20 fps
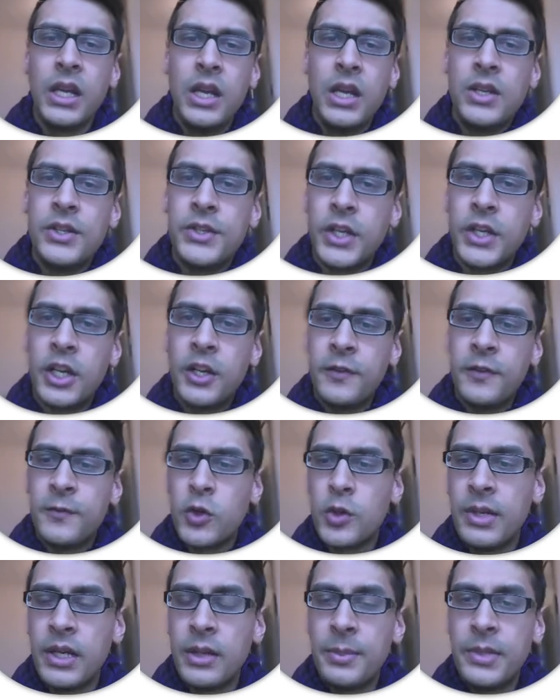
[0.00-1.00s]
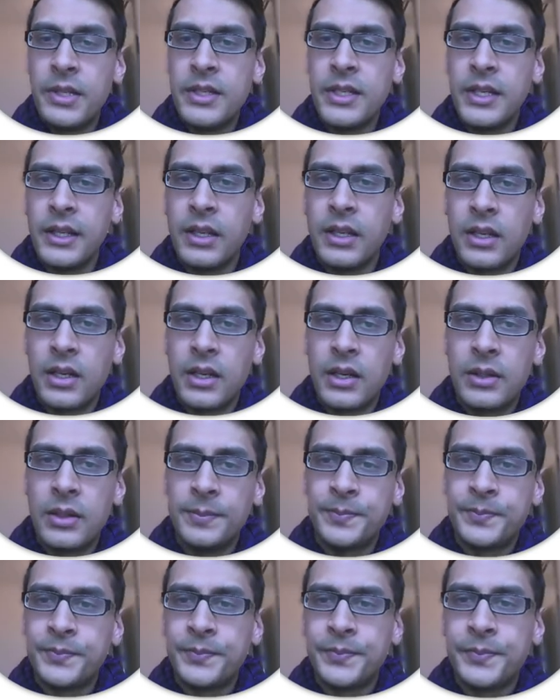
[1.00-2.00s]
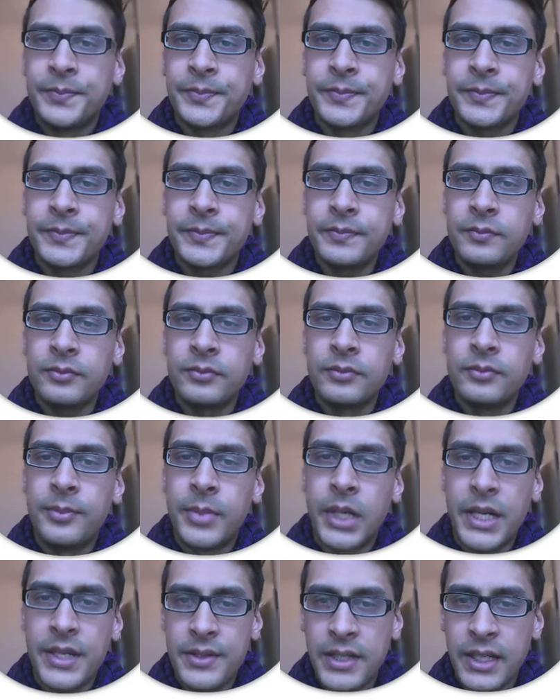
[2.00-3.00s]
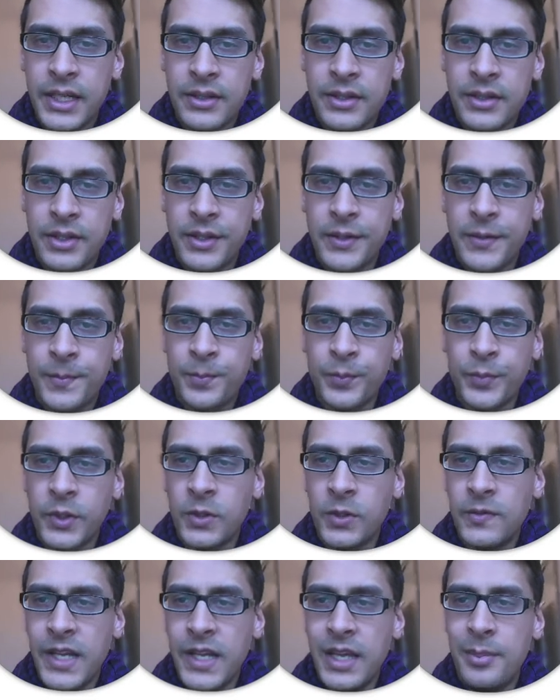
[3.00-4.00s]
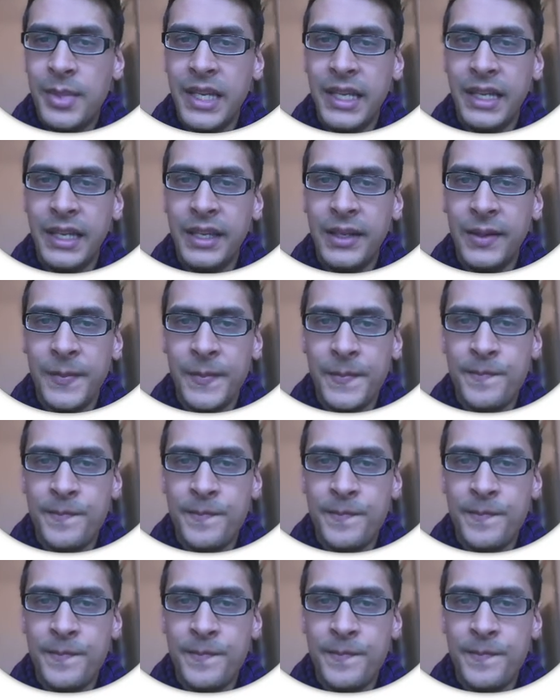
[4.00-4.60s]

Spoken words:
So for perpendicular bisector of AB,